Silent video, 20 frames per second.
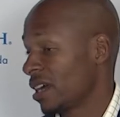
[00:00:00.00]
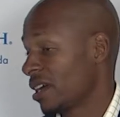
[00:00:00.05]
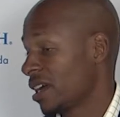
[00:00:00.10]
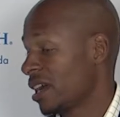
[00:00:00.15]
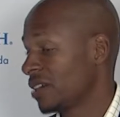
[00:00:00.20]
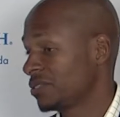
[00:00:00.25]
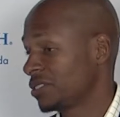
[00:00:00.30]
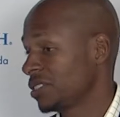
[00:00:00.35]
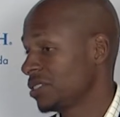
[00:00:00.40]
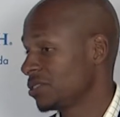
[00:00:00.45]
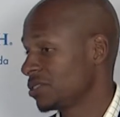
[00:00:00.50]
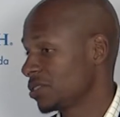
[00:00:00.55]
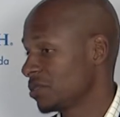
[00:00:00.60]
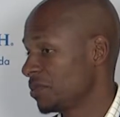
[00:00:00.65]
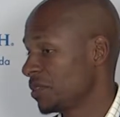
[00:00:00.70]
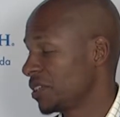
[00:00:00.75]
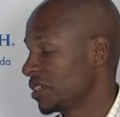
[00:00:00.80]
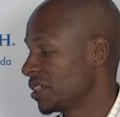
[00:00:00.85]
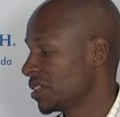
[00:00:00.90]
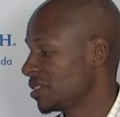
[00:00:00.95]
I've seen so
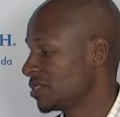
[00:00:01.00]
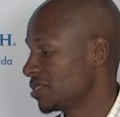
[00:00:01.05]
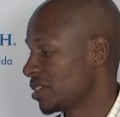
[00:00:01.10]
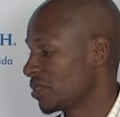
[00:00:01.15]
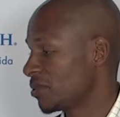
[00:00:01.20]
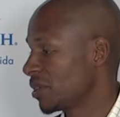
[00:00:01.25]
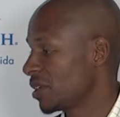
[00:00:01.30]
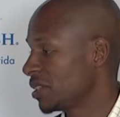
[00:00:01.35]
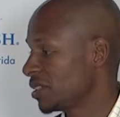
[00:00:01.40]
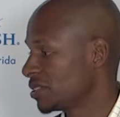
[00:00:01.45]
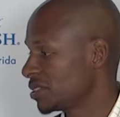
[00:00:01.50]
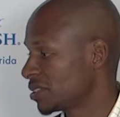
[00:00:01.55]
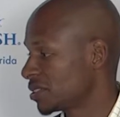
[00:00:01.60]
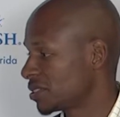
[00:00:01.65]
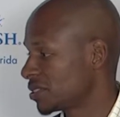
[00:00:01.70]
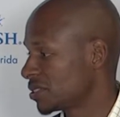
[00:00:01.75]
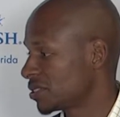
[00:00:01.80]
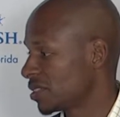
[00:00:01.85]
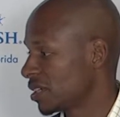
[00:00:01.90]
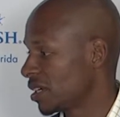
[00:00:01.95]
many kids already,
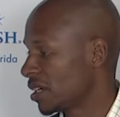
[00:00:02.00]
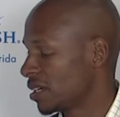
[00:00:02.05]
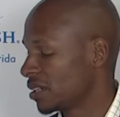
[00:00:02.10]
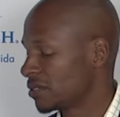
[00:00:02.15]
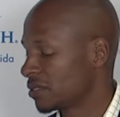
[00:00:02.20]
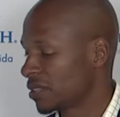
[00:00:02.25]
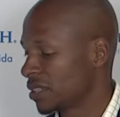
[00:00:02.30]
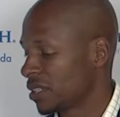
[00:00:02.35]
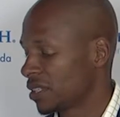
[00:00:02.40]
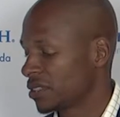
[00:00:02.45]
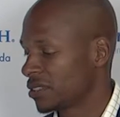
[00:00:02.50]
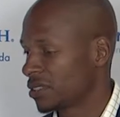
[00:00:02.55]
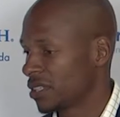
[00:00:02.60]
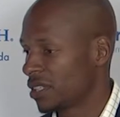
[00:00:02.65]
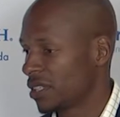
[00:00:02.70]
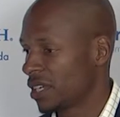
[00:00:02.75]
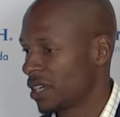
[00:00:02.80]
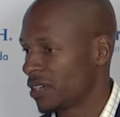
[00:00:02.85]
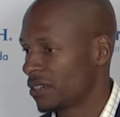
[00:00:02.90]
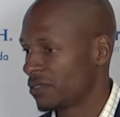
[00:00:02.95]
just kids
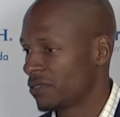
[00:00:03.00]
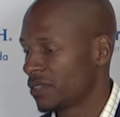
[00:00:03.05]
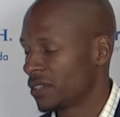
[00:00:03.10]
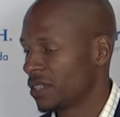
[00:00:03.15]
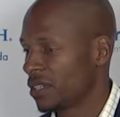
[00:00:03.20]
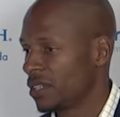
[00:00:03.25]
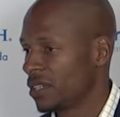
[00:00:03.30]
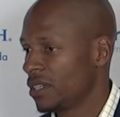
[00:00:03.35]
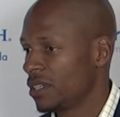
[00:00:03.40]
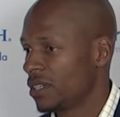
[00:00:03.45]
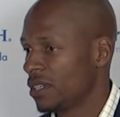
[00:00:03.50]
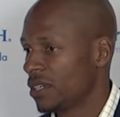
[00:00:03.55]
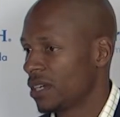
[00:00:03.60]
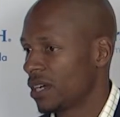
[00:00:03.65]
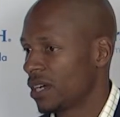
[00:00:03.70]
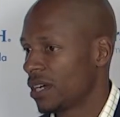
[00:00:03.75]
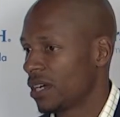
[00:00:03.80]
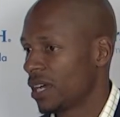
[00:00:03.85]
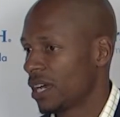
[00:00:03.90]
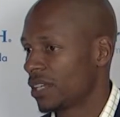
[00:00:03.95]
that have
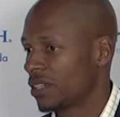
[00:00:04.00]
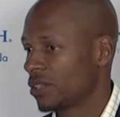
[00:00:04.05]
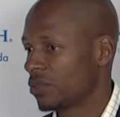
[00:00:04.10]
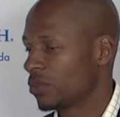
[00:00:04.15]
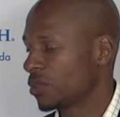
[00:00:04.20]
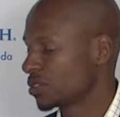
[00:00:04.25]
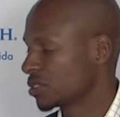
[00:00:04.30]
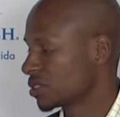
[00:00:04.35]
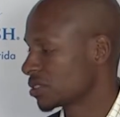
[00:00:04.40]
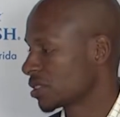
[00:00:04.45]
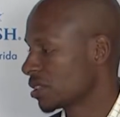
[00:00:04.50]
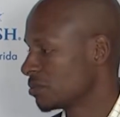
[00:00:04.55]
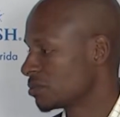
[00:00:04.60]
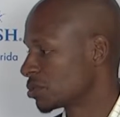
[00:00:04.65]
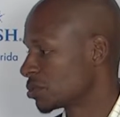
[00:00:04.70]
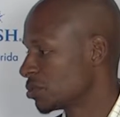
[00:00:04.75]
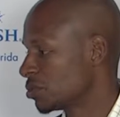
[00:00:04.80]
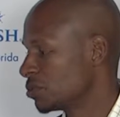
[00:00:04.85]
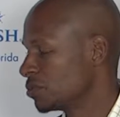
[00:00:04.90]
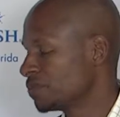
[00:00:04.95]
had their wishes come
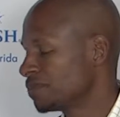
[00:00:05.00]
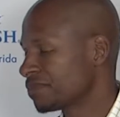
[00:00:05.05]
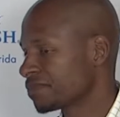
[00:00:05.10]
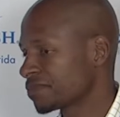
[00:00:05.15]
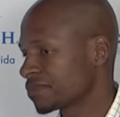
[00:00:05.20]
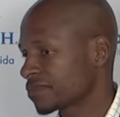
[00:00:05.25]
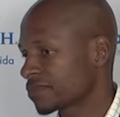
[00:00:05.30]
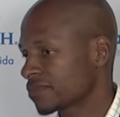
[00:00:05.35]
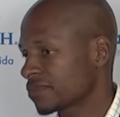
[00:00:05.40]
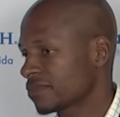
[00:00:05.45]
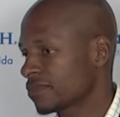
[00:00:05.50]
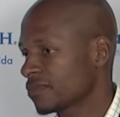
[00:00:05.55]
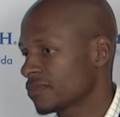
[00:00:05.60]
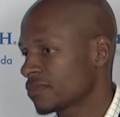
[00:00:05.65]
true. Yes.